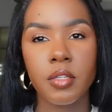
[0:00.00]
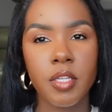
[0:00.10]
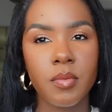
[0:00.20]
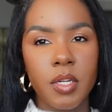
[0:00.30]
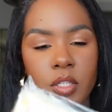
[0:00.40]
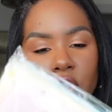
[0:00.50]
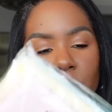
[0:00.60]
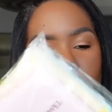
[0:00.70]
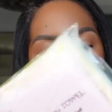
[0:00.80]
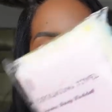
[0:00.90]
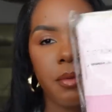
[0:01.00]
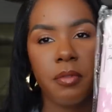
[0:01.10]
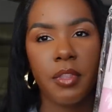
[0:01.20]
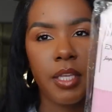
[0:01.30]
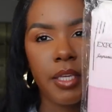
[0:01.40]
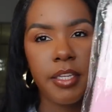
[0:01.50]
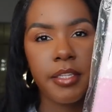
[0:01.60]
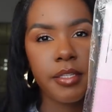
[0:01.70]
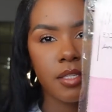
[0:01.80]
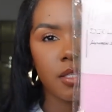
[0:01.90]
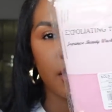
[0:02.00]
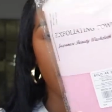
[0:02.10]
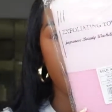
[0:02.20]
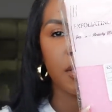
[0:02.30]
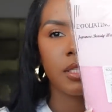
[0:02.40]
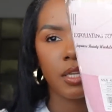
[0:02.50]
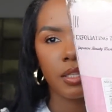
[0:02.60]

also wanted to try some of these i've been seeing